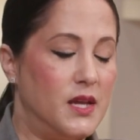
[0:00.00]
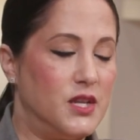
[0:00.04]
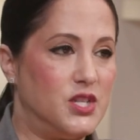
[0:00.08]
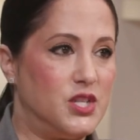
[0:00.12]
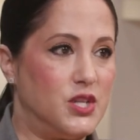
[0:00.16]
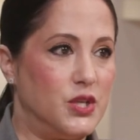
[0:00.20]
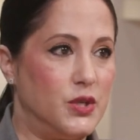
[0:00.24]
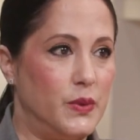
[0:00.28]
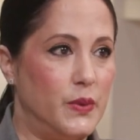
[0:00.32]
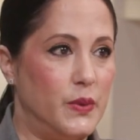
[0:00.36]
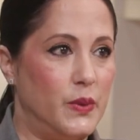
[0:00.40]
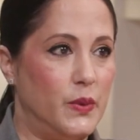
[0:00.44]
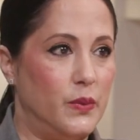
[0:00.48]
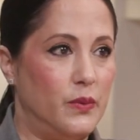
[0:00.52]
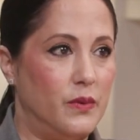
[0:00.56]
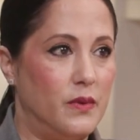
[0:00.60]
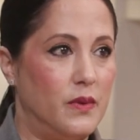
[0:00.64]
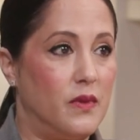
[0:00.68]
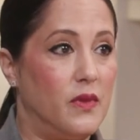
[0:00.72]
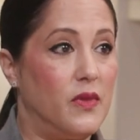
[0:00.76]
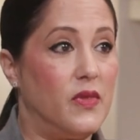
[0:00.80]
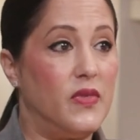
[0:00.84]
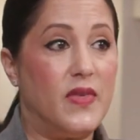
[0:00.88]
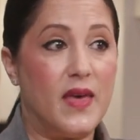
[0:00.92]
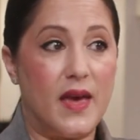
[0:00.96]
to
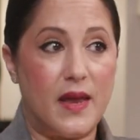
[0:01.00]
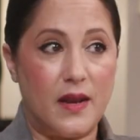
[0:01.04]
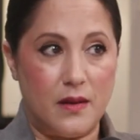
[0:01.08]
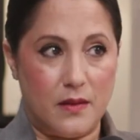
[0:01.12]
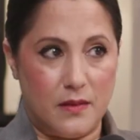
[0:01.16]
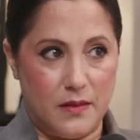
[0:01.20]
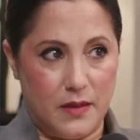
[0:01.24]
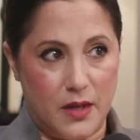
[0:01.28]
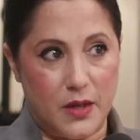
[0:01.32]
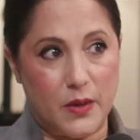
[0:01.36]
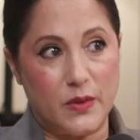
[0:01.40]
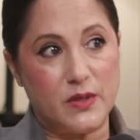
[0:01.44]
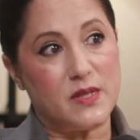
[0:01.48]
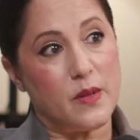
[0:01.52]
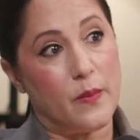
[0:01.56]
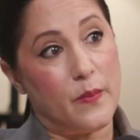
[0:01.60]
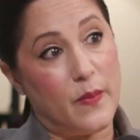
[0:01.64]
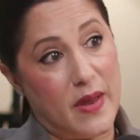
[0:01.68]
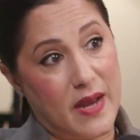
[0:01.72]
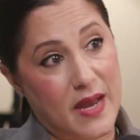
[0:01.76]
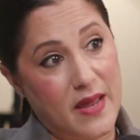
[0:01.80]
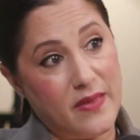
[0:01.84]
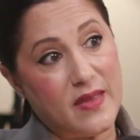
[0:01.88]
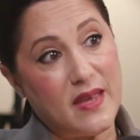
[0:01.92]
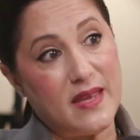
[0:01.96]
then,
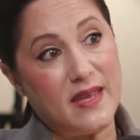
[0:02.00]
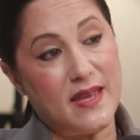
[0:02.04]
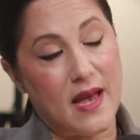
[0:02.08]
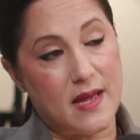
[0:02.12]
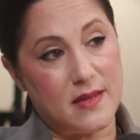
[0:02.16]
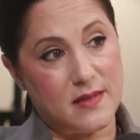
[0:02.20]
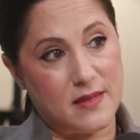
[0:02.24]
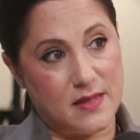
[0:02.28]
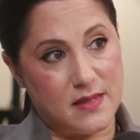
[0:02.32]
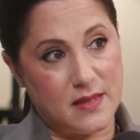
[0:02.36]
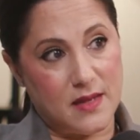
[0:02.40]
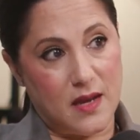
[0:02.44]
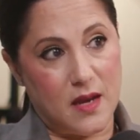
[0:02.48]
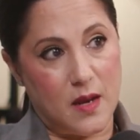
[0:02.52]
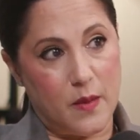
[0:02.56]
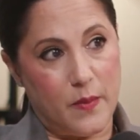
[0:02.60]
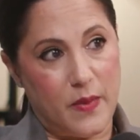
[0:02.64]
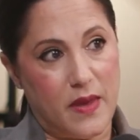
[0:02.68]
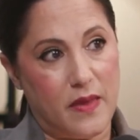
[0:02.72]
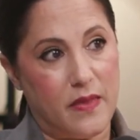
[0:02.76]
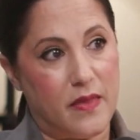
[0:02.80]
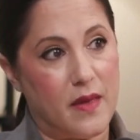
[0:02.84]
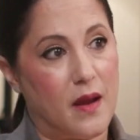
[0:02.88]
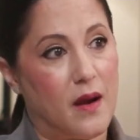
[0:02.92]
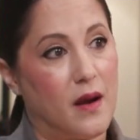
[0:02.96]
submitting the guest that's going to
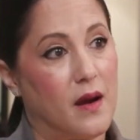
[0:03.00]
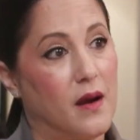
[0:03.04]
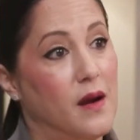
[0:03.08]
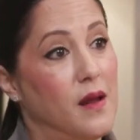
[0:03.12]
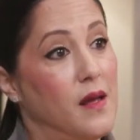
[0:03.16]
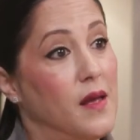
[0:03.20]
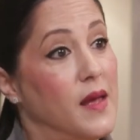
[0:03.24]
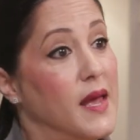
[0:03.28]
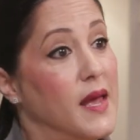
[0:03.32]
be there,